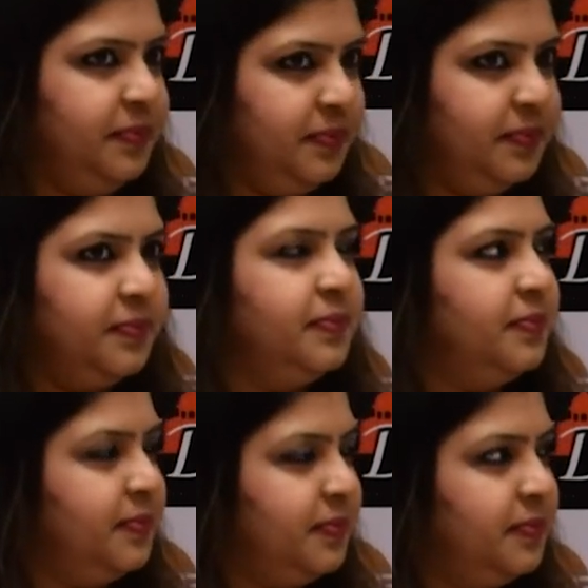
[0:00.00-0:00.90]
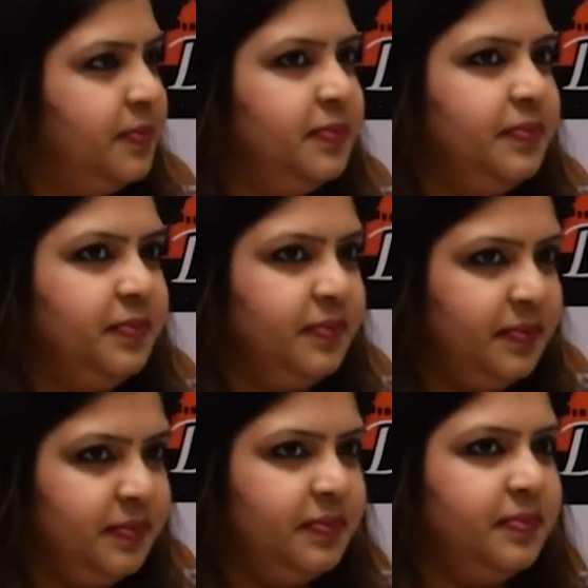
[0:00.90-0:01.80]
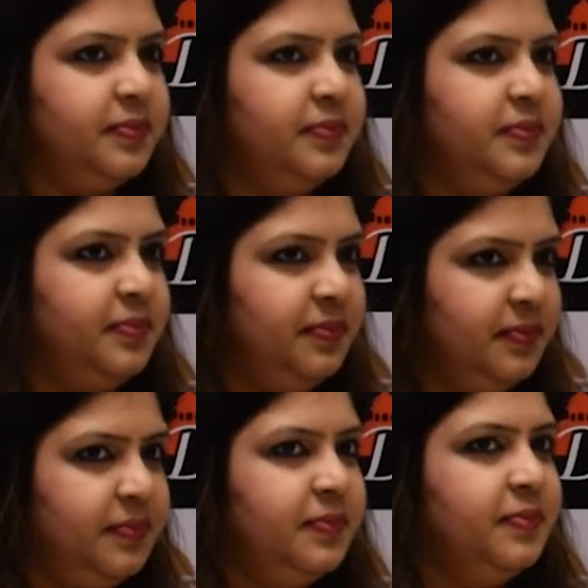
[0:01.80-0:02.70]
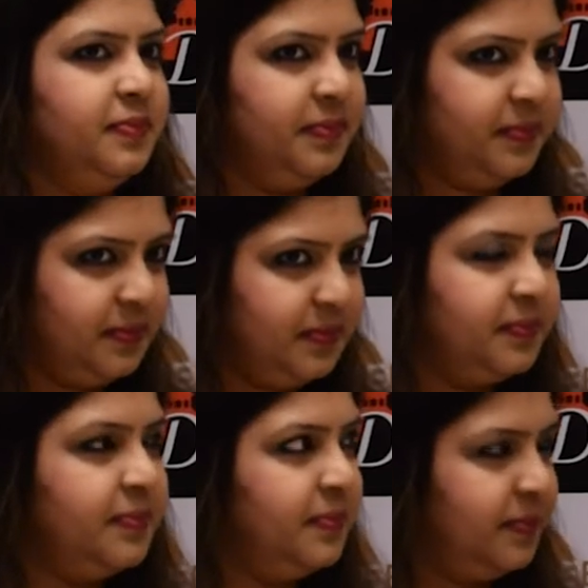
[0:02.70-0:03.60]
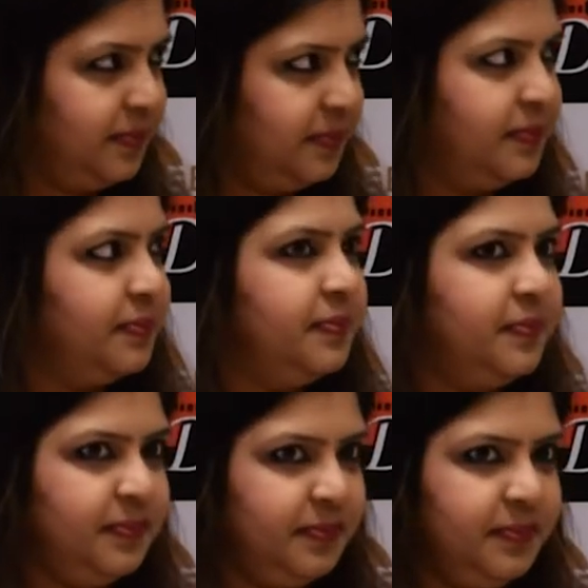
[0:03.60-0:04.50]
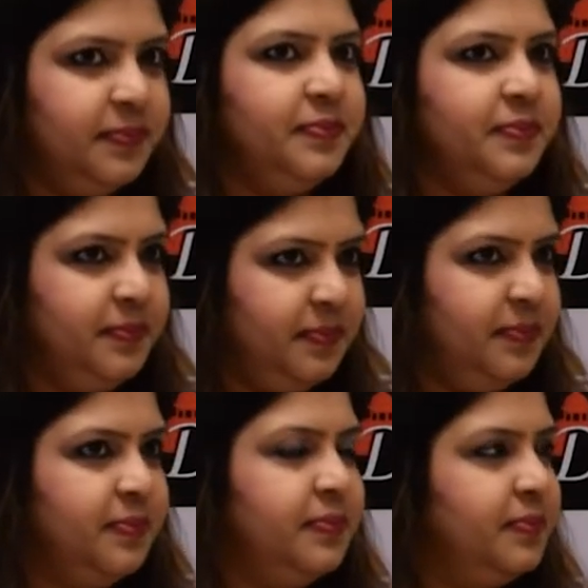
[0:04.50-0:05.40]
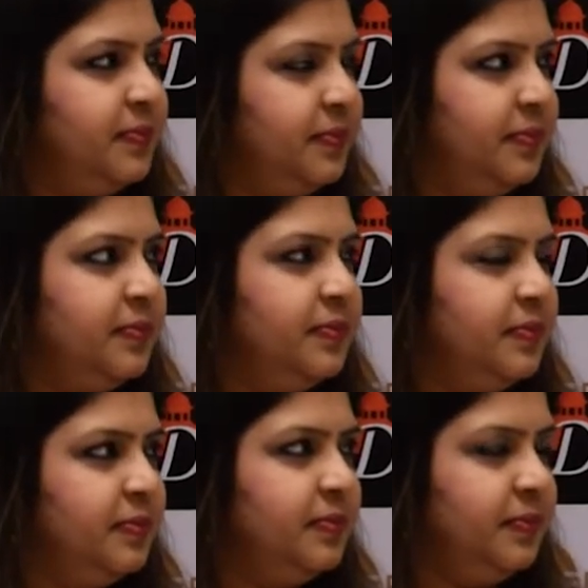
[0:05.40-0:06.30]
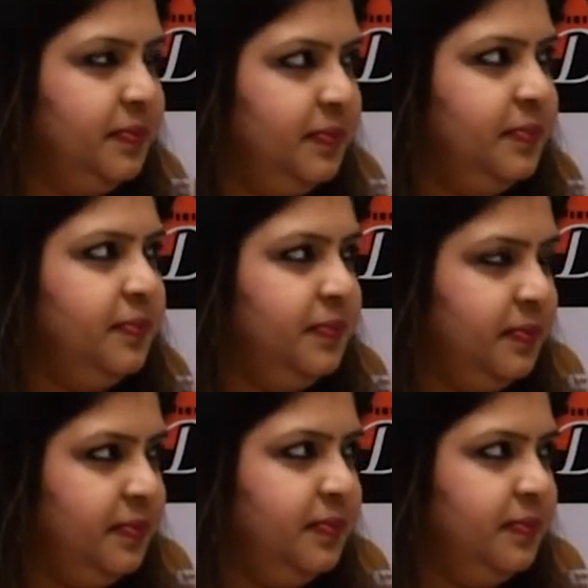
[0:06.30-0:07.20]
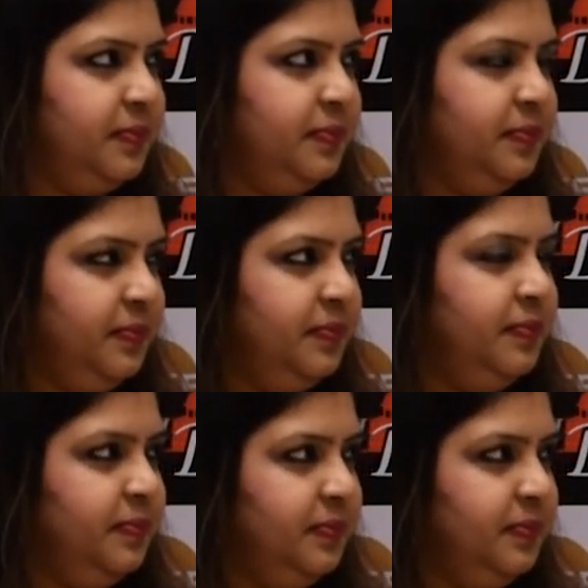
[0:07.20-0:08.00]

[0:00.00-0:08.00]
No words are spoken by the person on screen.